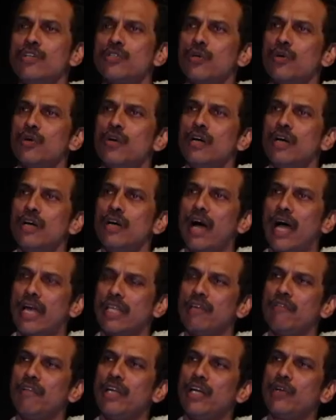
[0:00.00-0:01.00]
So I
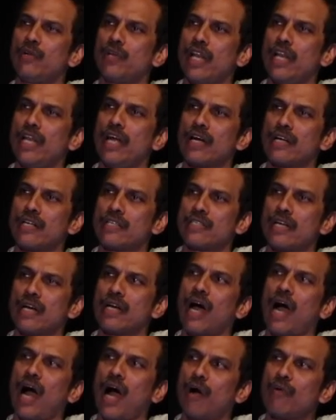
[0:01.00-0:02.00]
think we need to really
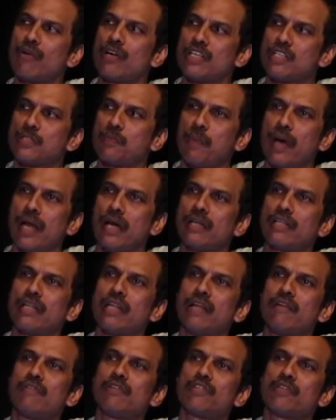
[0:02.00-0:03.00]
understand how disparate the
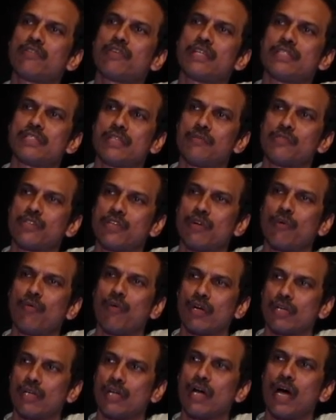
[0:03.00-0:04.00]
levels of consumption of
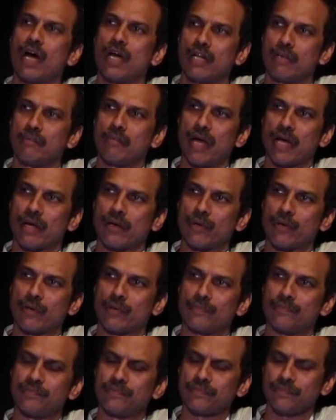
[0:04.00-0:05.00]
water are in Bangalore.
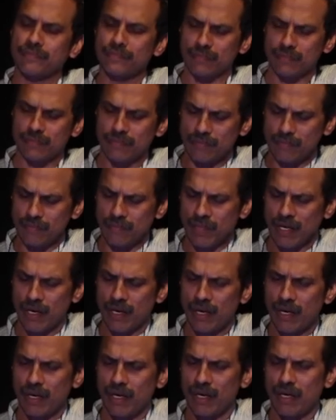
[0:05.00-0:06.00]

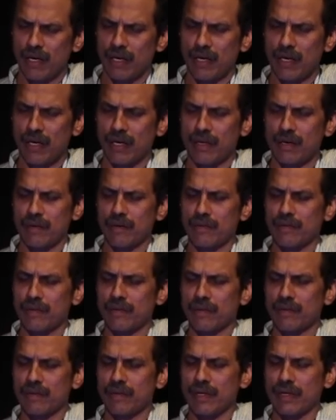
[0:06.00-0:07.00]
Uh,
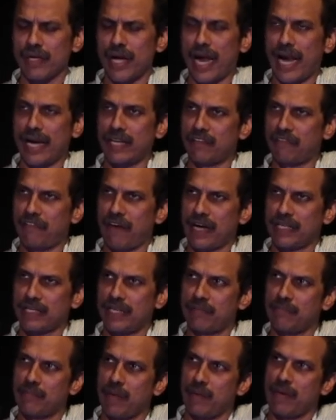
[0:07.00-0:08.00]
and the fact
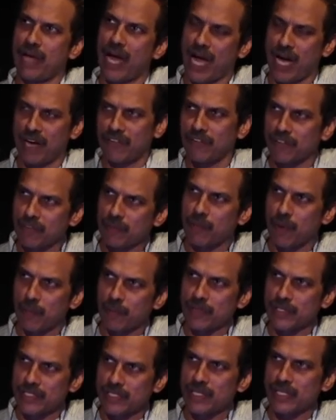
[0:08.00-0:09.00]
that maybe half of the
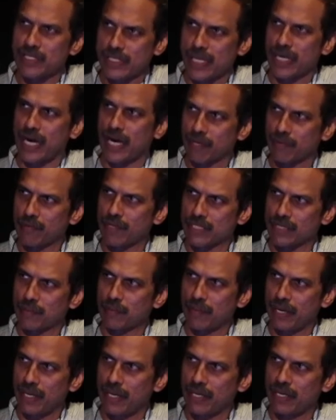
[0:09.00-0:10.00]
population has an adequate
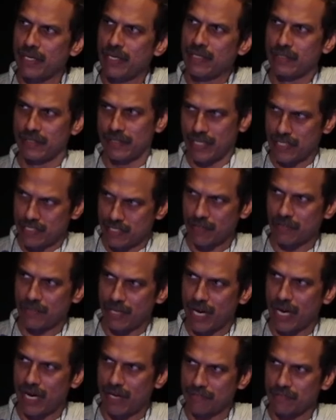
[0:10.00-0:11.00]
supply, the rest of the
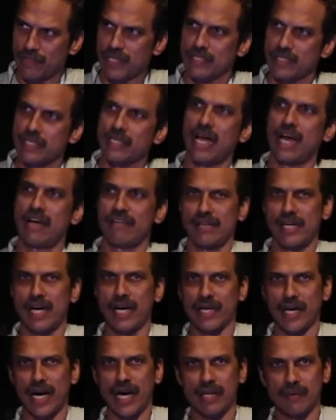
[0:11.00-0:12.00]
half doesn't have an
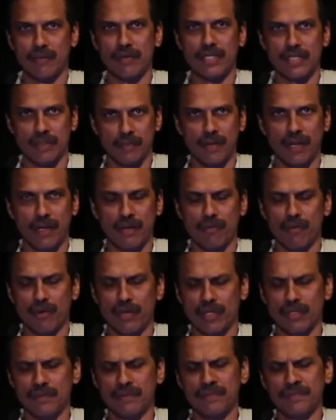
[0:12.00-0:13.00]
ad adequate supply of
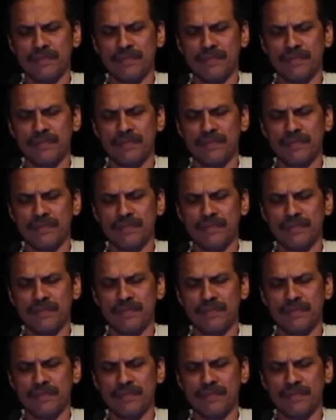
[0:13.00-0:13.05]
water.